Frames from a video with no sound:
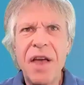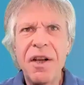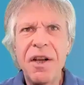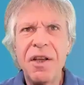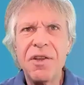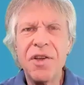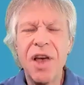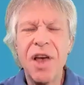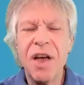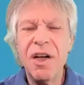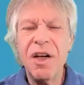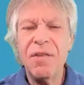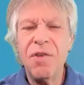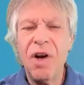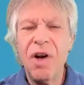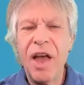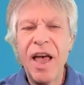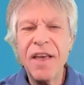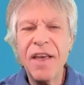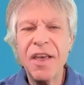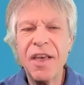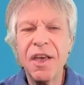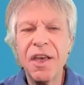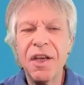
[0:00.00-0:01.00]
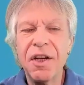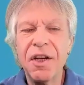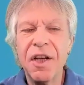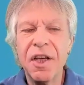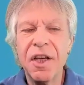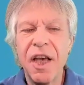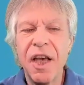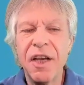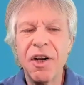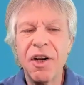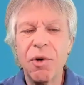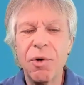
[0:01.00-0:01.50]
is kind of a lagging
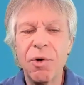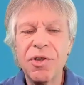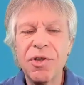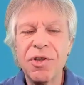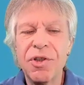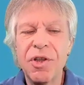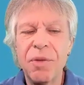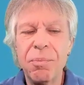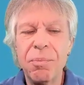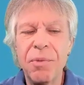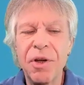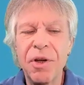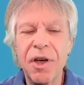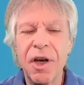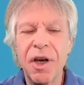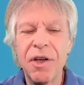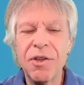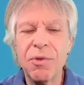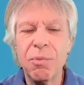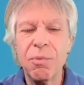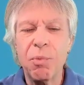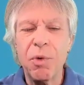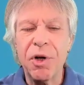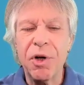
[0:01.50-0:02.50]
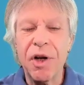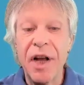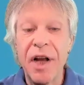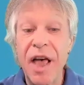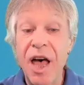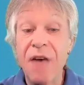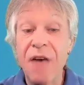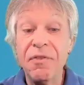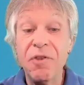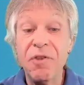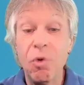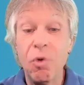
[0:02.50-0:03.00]
indicator, isn't it? Because we're going to
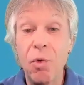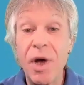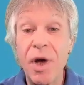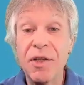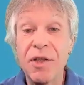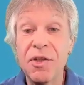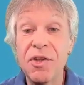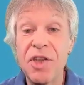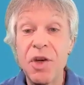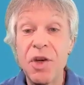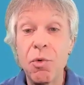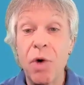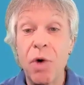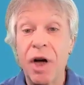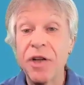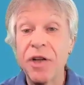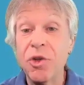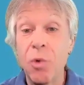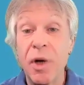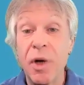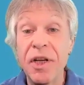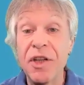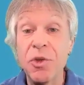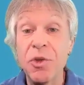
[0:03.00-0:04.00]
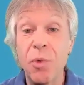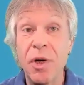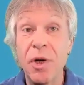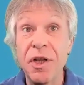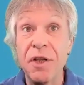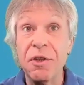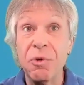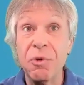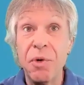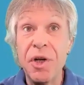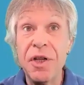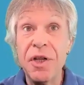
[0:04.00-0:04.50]
have to wait and see what
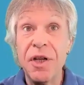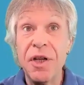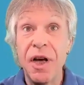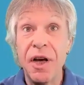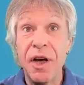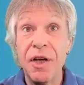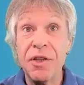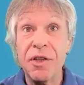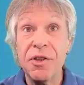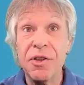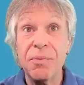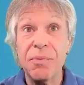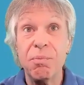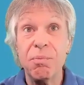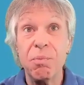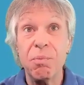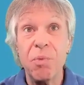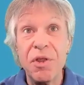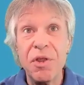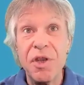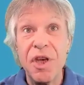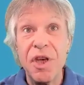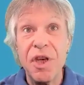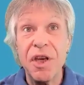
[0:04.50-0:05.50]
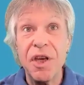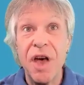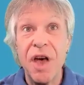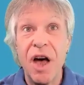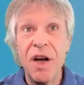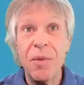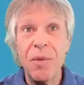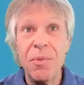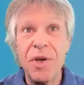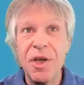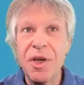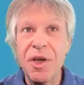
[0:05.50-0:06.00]
2023 does when the
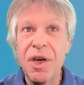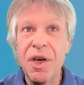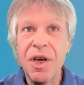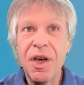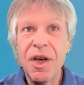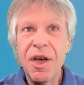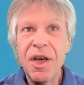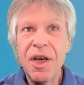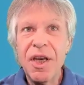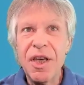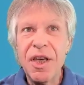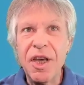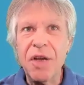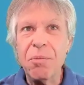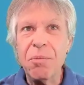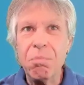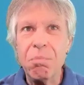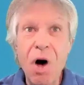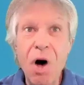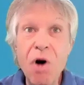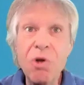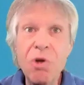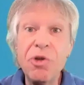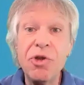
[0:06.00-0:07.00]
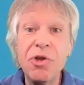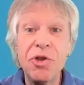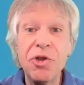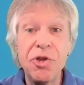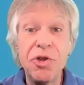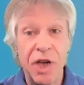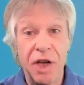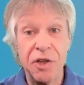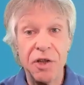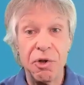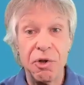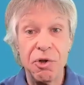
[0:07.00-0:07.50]
economy in most
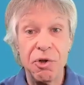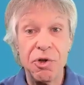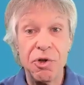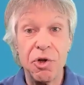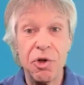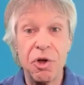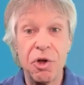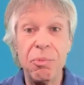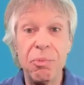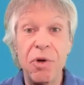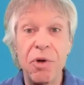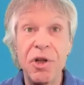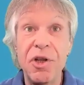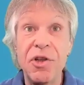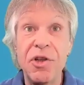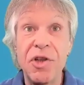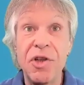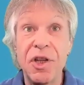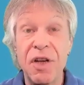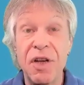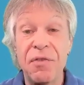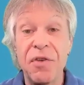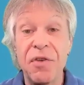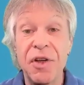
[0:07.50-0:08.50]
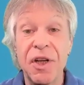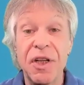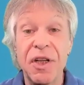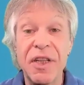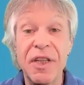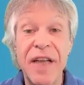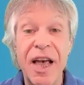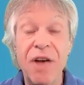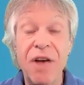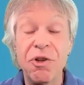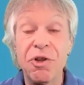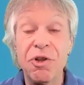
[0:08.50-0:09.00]
sectors took a pretty significant
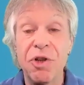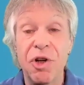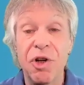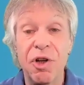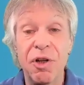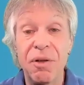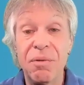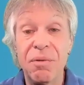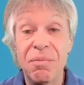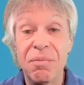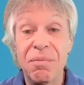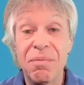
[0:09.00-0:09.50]
downturn.